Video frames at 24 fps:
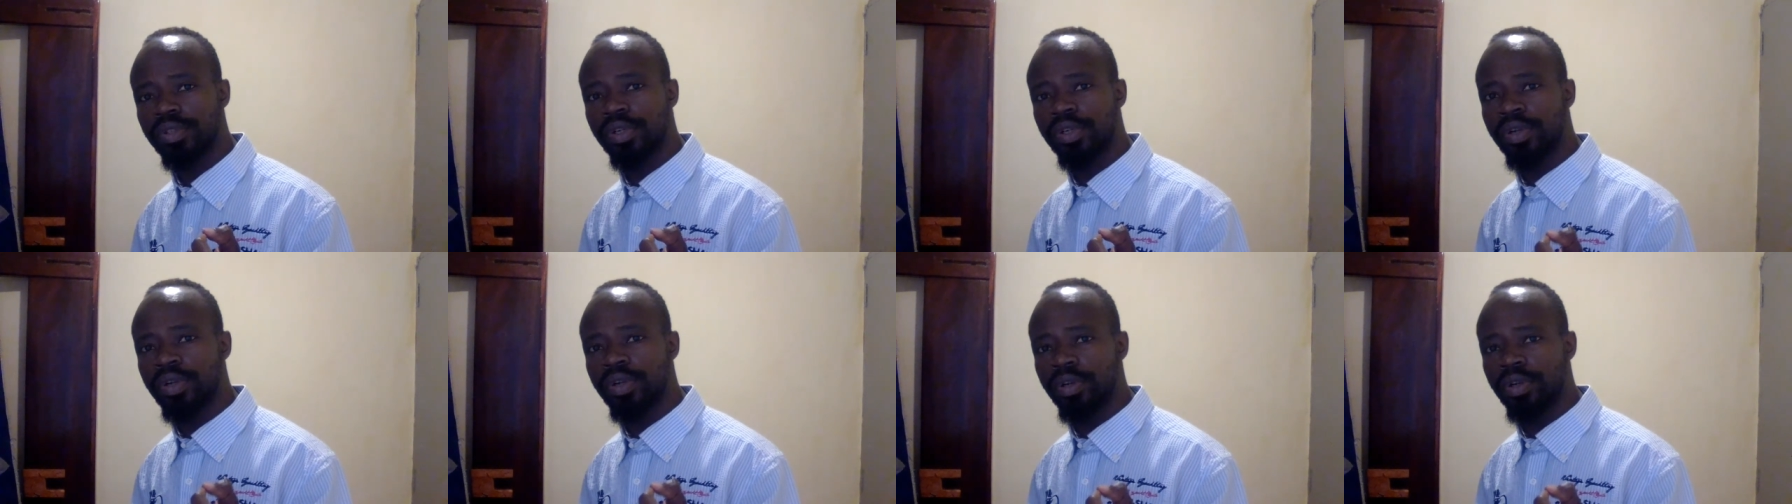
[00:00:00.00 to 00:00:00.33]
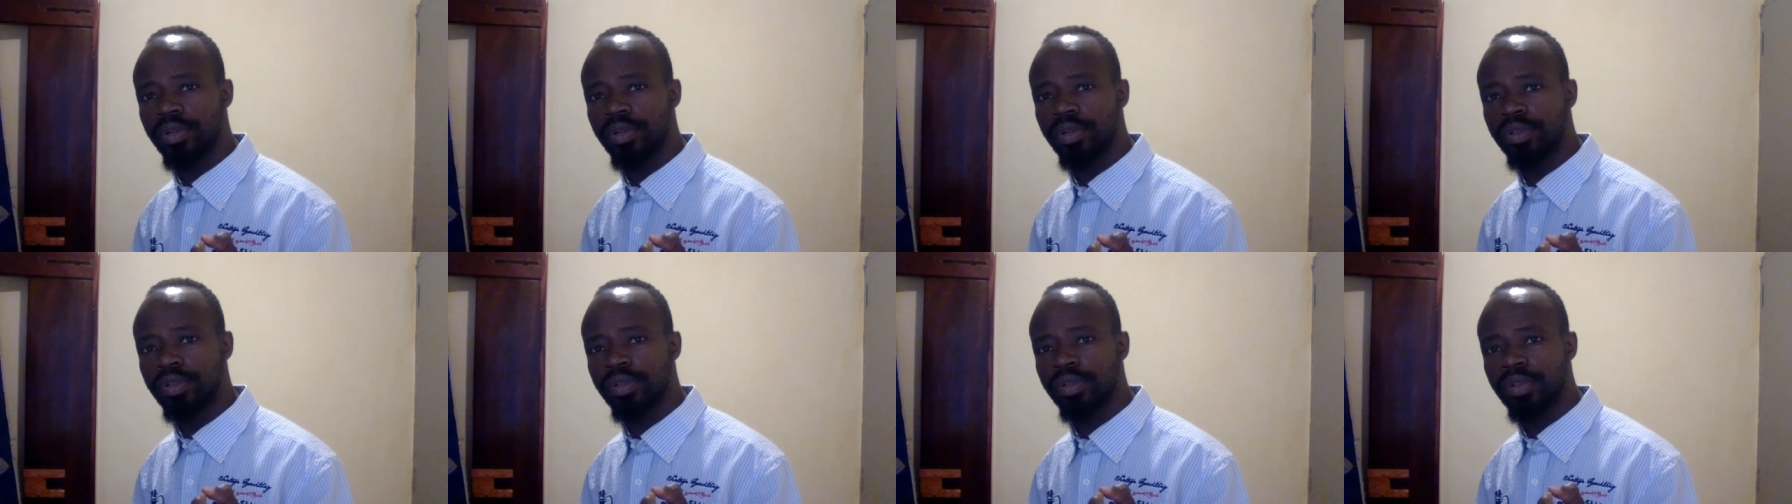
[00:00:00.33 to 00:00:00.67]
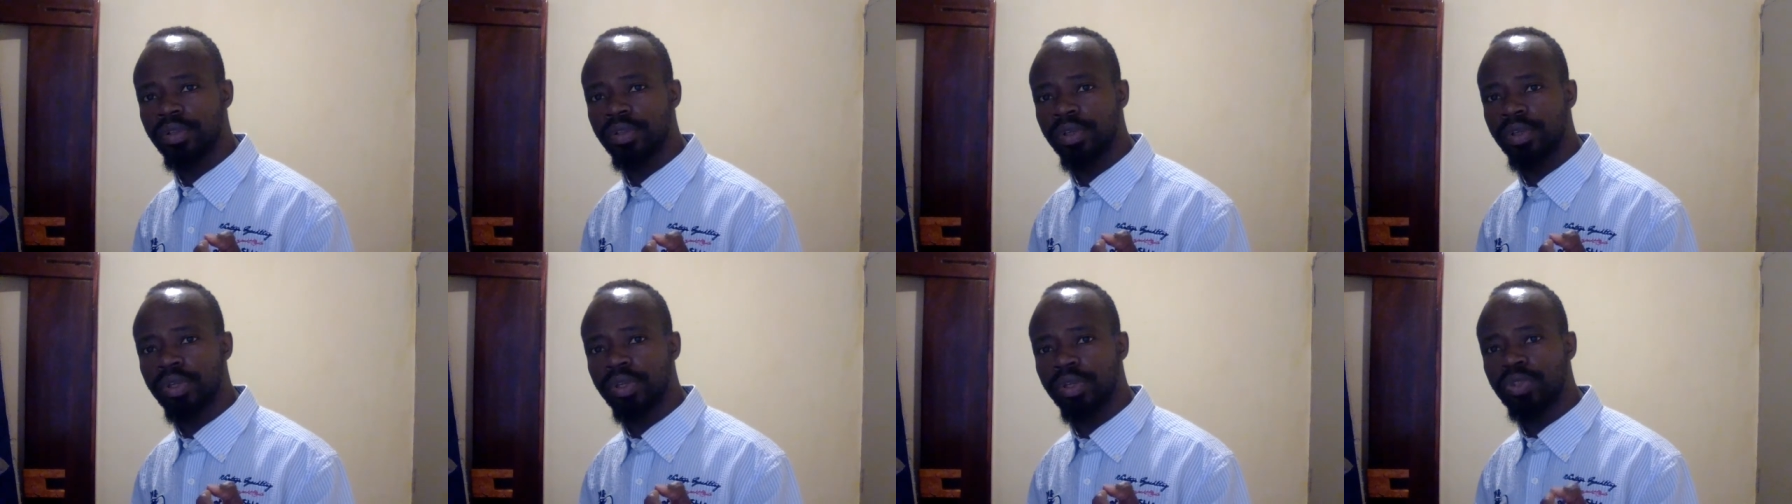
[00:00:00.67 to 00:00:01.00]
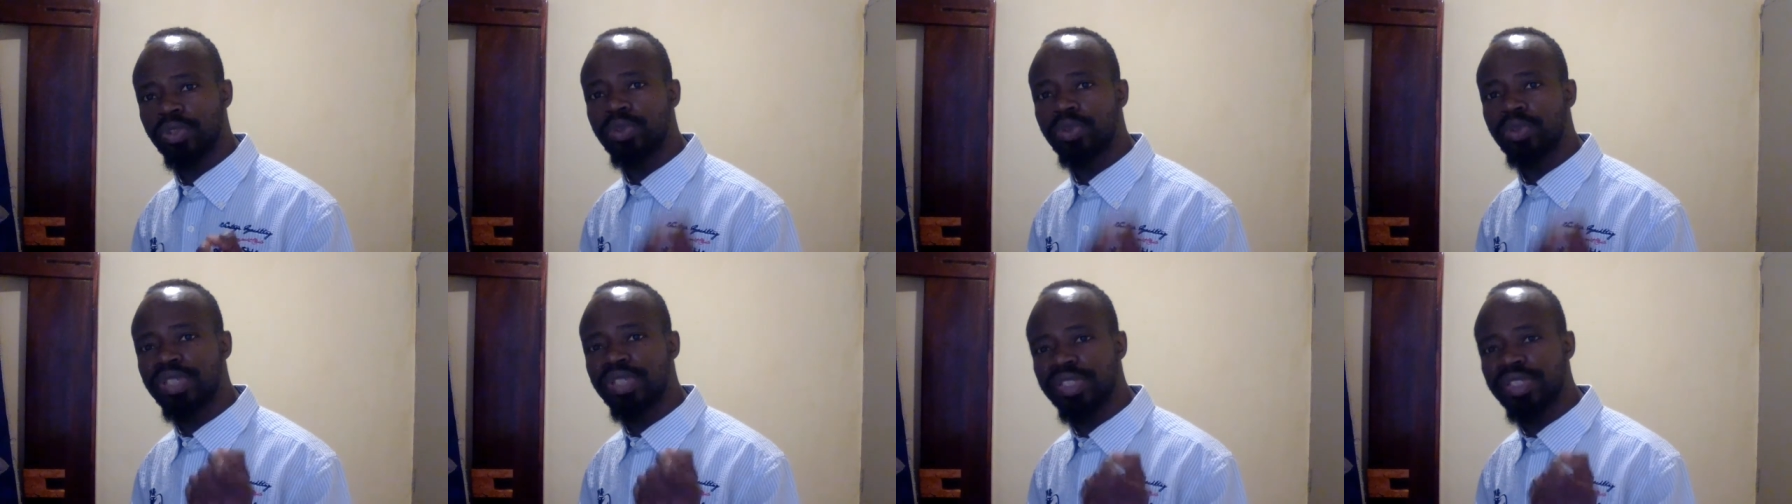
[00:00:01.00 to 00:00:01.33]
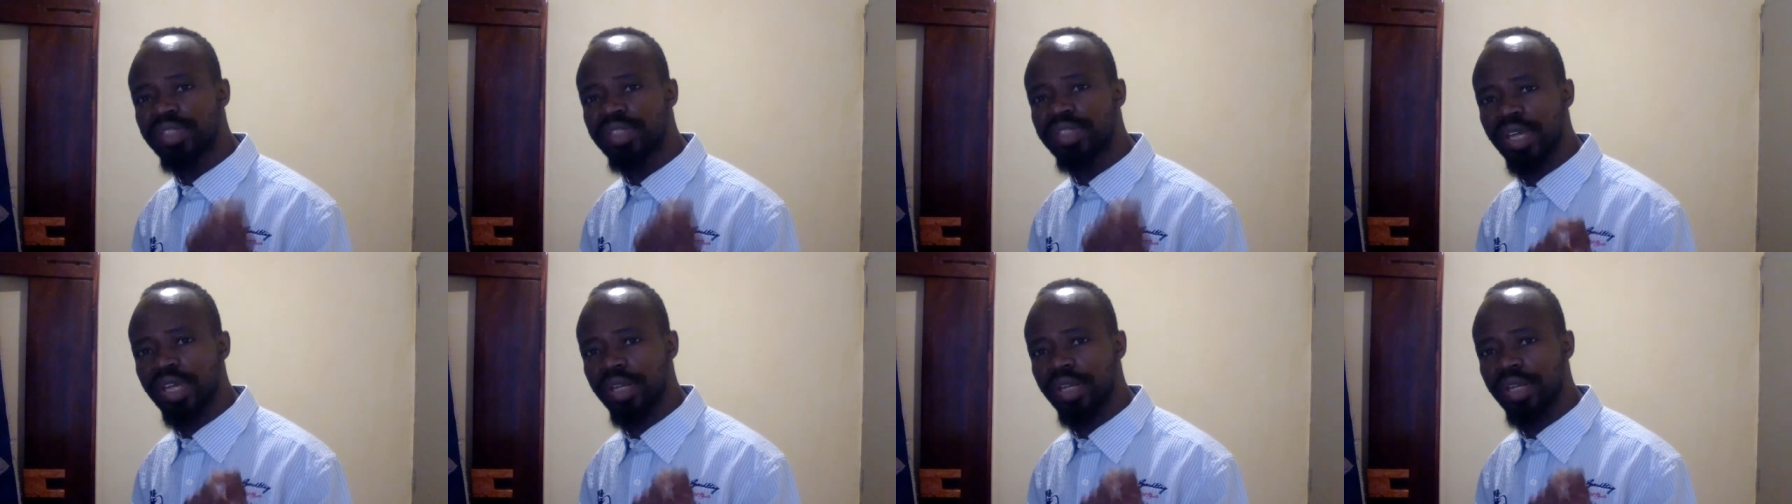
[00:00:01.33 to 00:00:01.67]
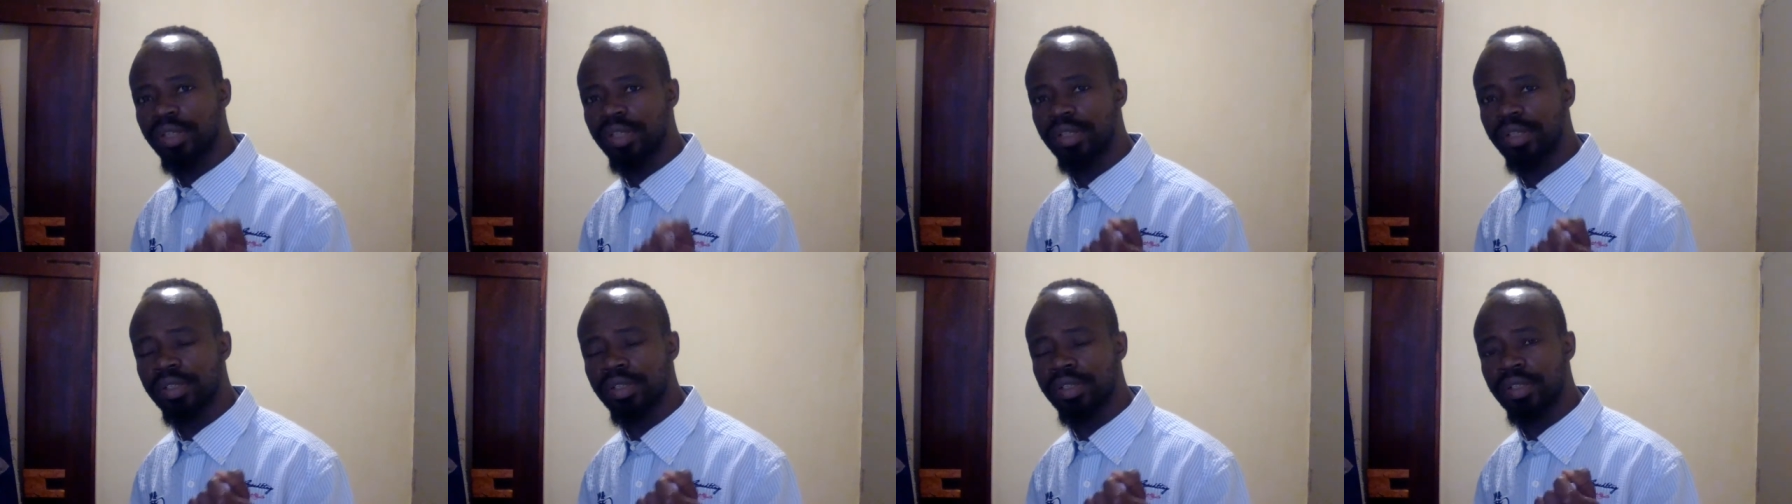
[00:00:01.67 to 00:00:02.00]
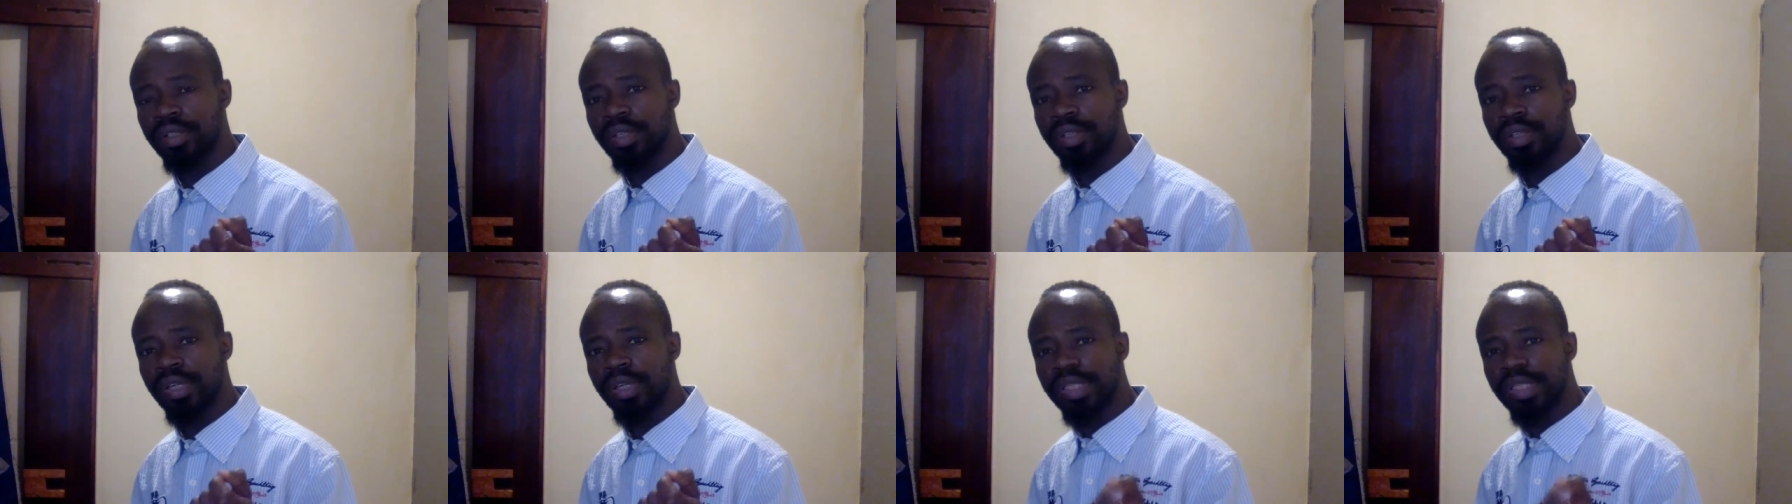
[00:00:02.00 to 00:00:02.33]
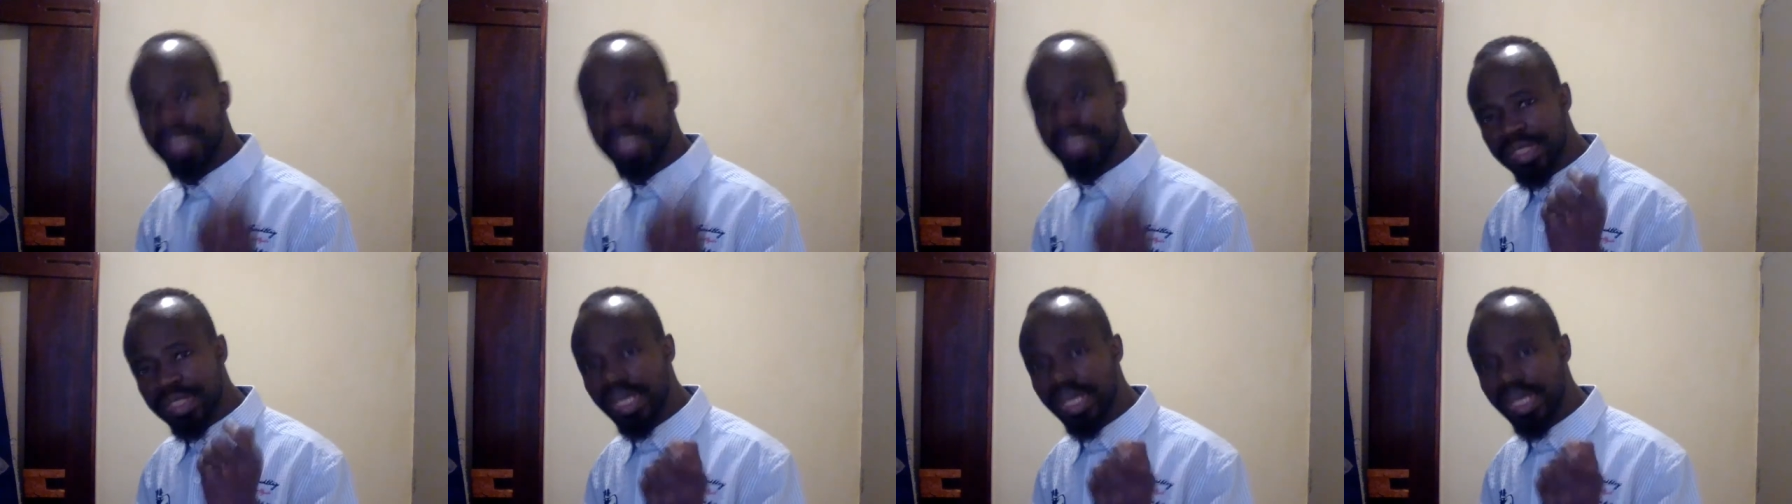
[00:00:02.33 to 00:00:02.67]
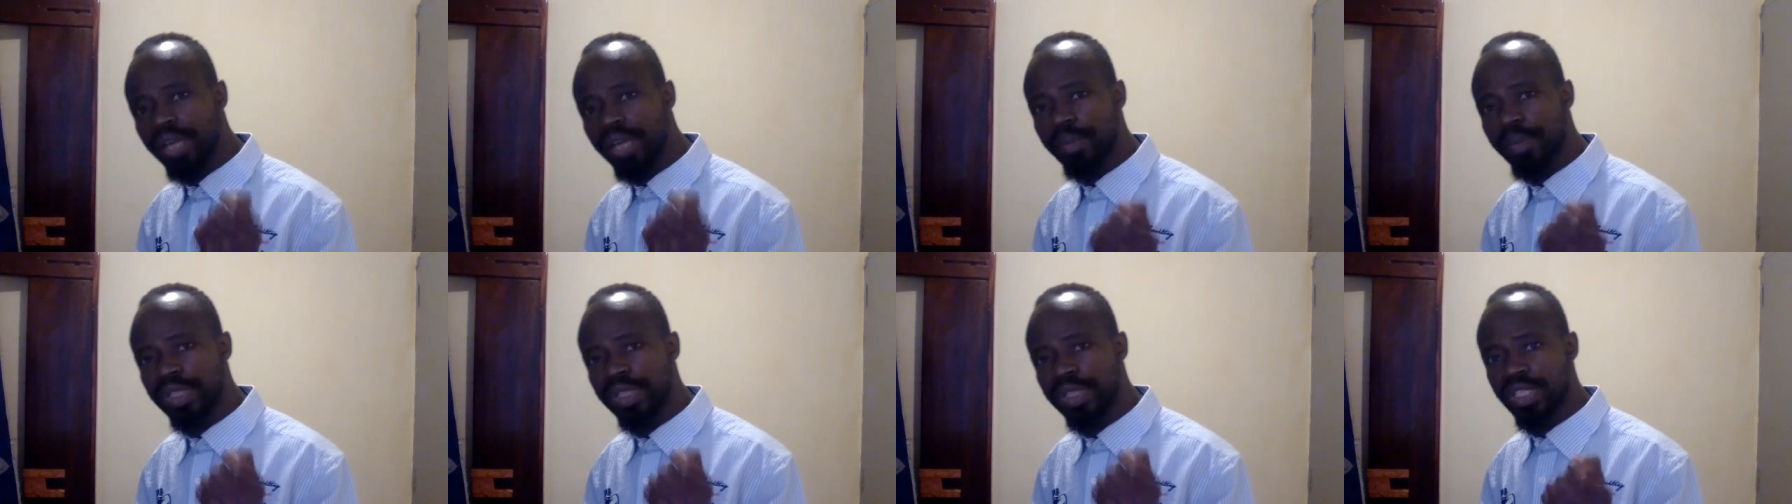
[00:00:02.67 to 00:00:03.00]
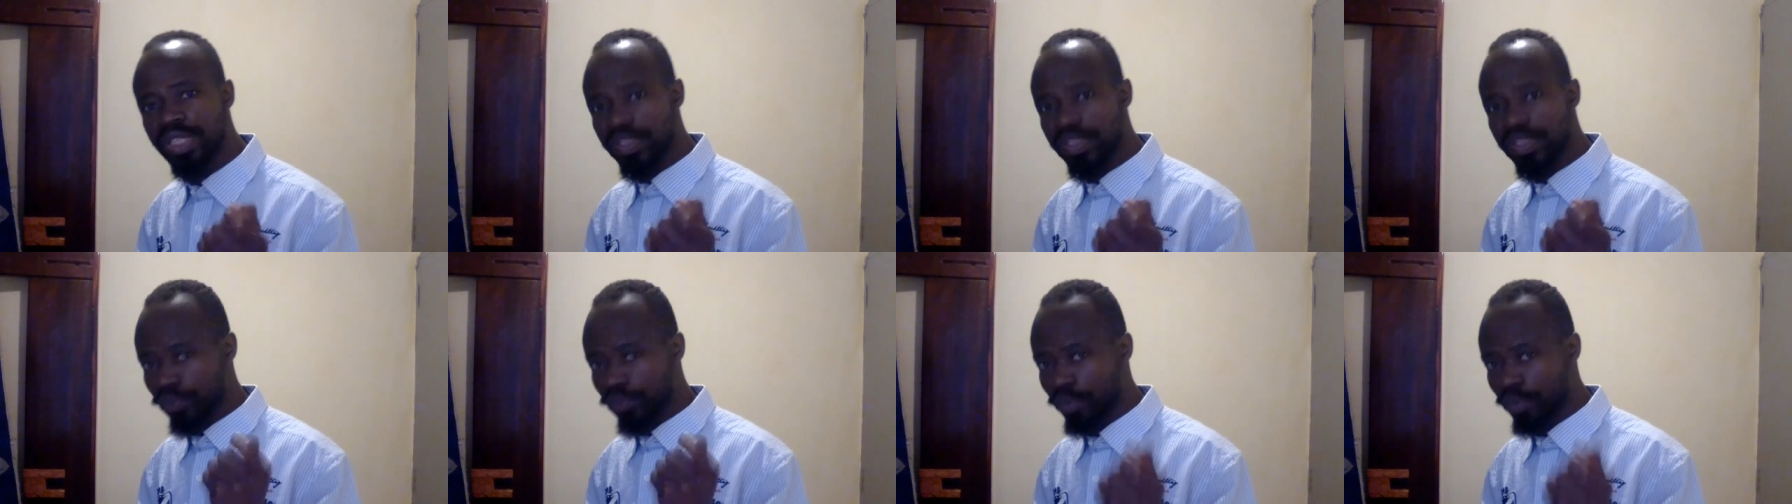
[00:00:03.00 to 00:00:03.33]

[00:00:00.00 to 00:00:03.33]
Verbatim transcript: you know, to discern. Discernment is